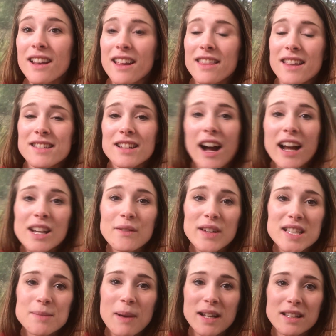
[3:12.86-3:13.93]
that's kind of
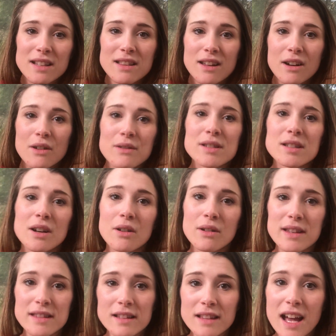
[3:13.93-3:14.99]
expected though. So
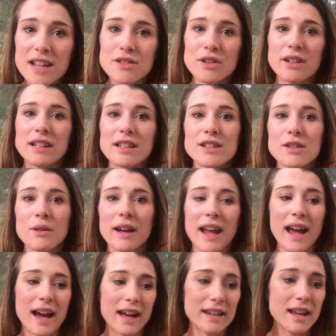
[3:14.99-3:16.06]
in the last training too, I
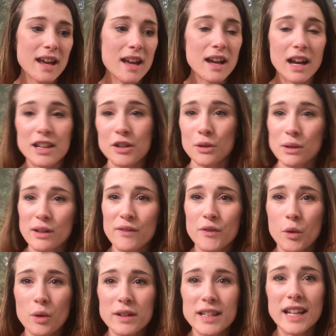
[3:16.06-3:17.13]
had a total of
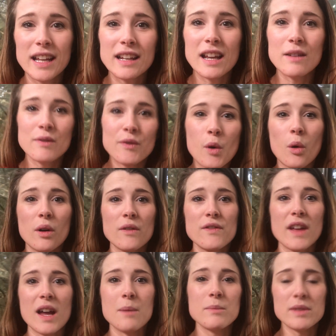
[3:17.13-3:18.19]
14, and 4 of
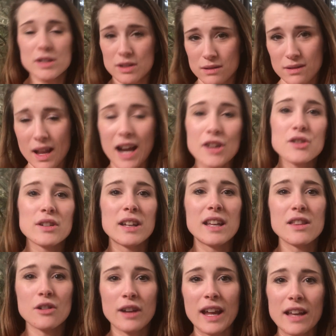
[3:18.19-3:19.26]
them actually
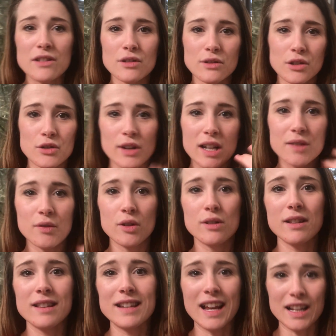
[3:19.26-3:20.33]
either canceled or transferred
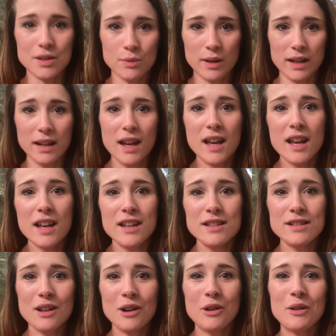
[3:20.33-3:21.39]
to the next one.
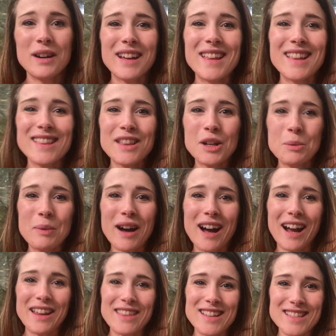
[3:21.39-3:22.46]
So a little
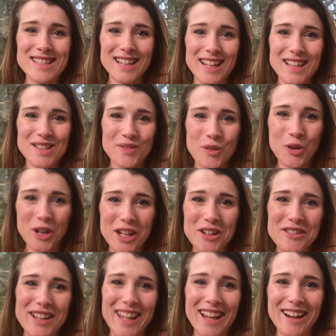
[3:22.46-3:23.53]
behind the scenes for
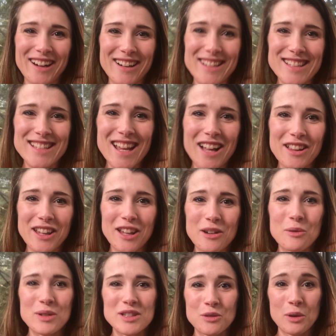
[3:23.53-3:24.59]
you here to tell you
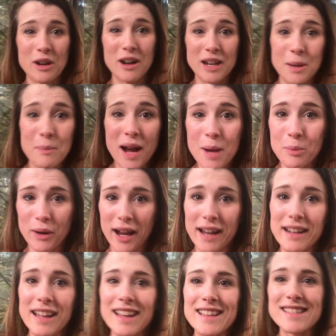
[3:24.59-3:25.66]
what's going on in my
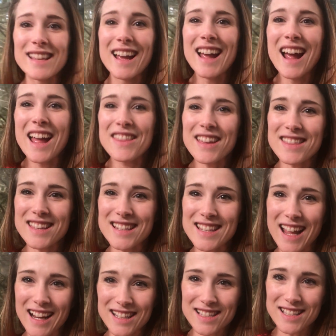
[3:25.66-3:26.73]
brain is that the
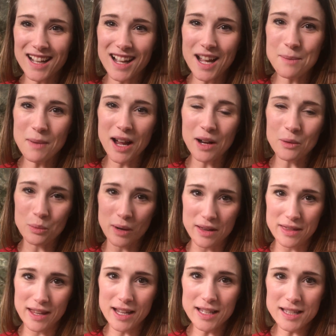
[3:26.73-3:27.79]
next time I
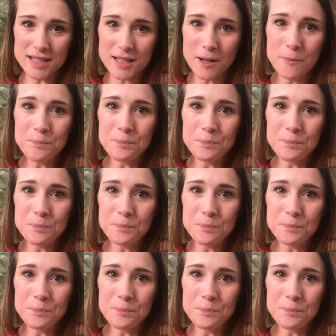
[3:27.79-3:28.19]
run this,